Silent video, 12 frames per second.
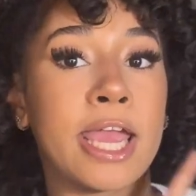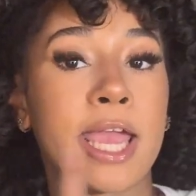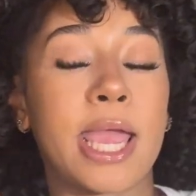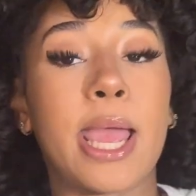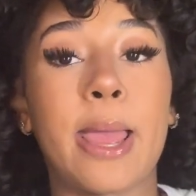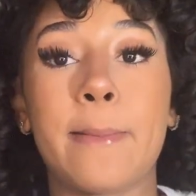
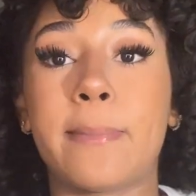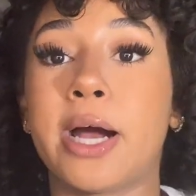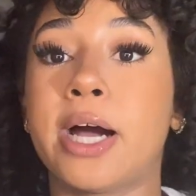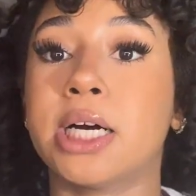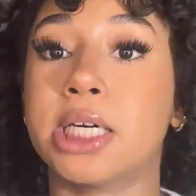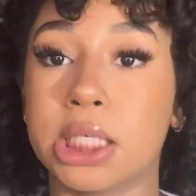and
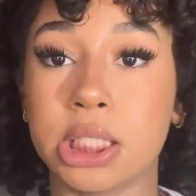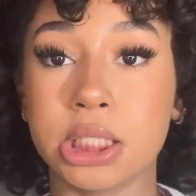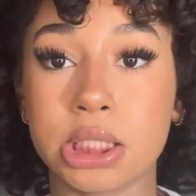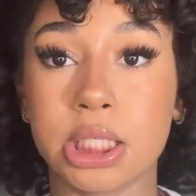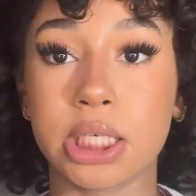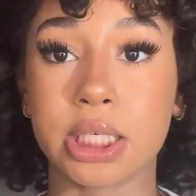my other
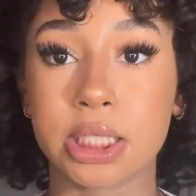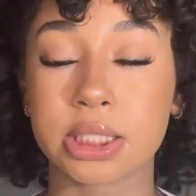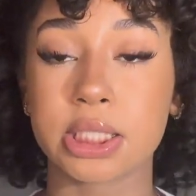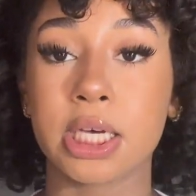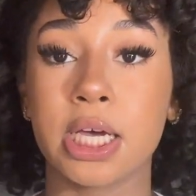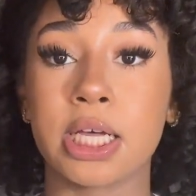things.
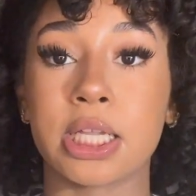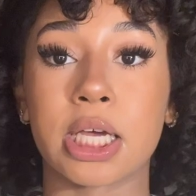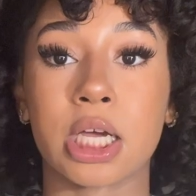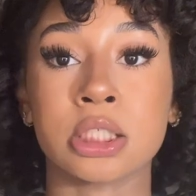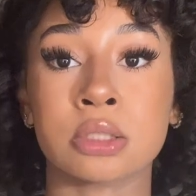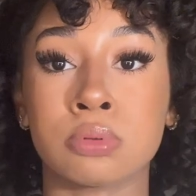
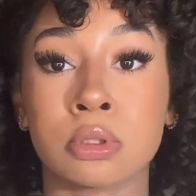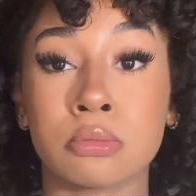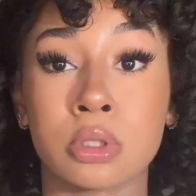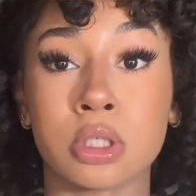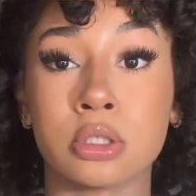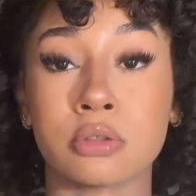I'll just put them
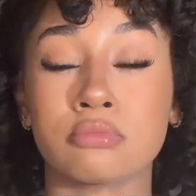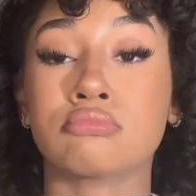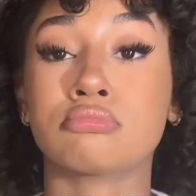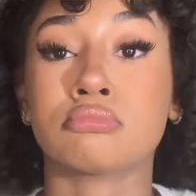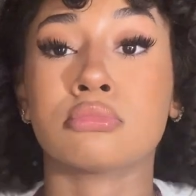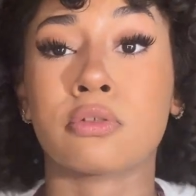right here
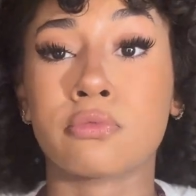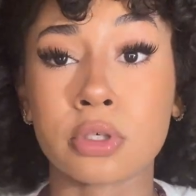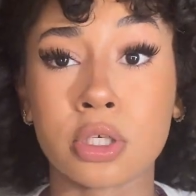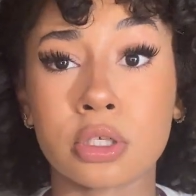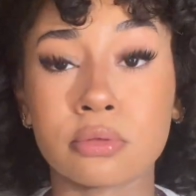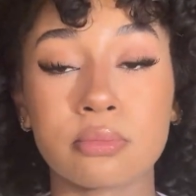for
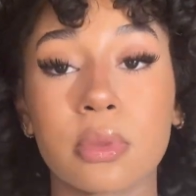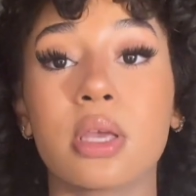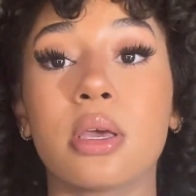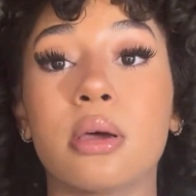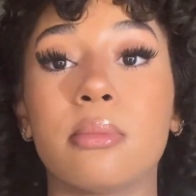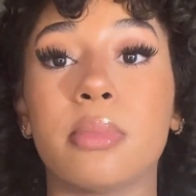y'all.
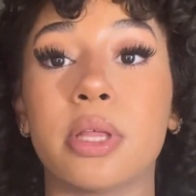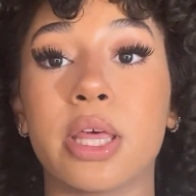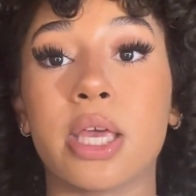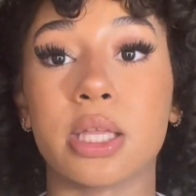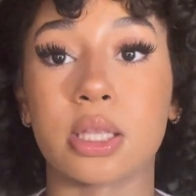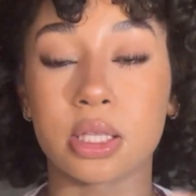But
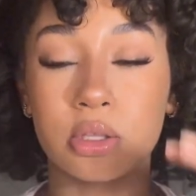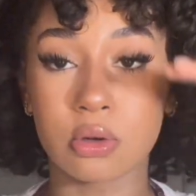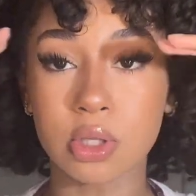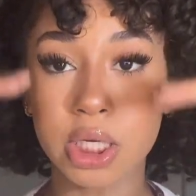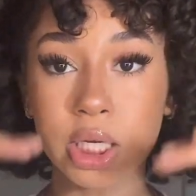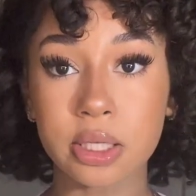then, you know,
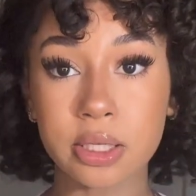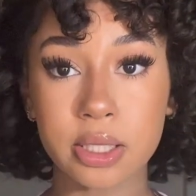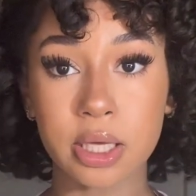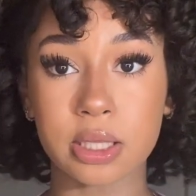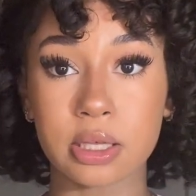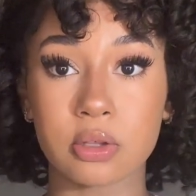like it looks
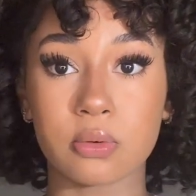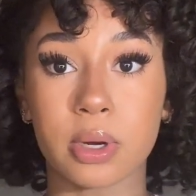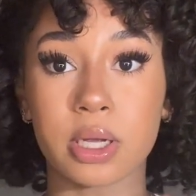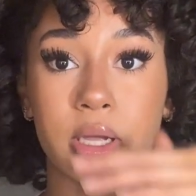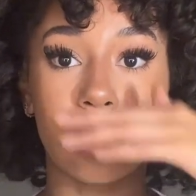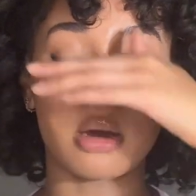like this right
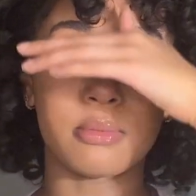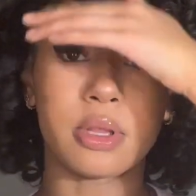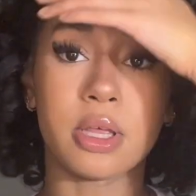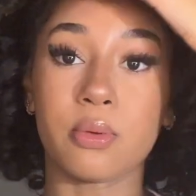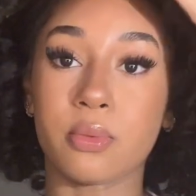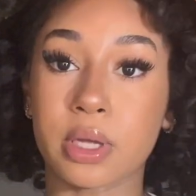now, but
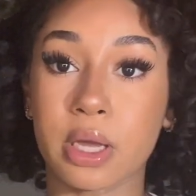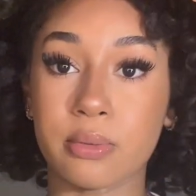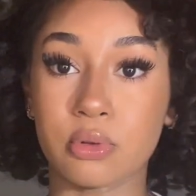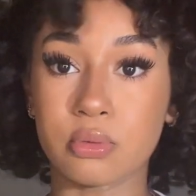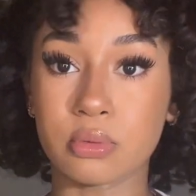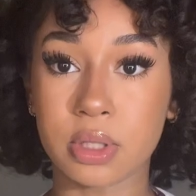then when I
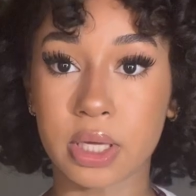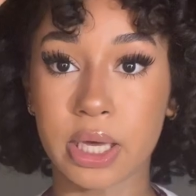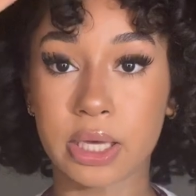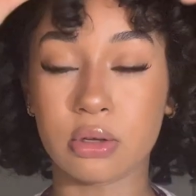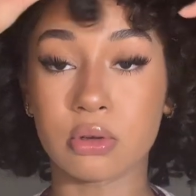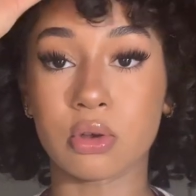do
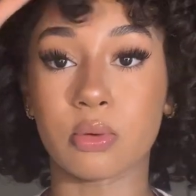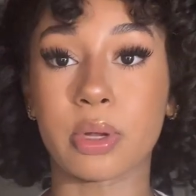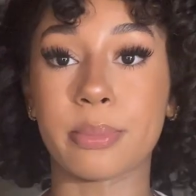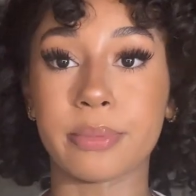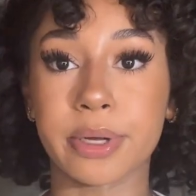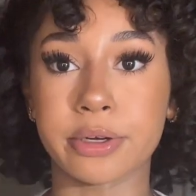like, you know, when I
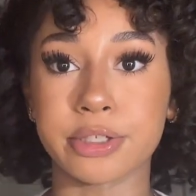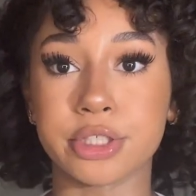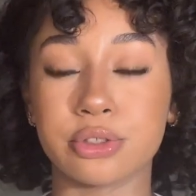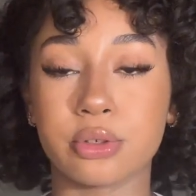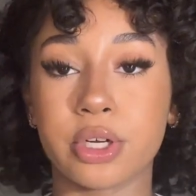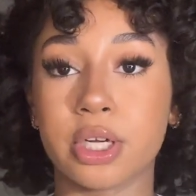put my hair straight,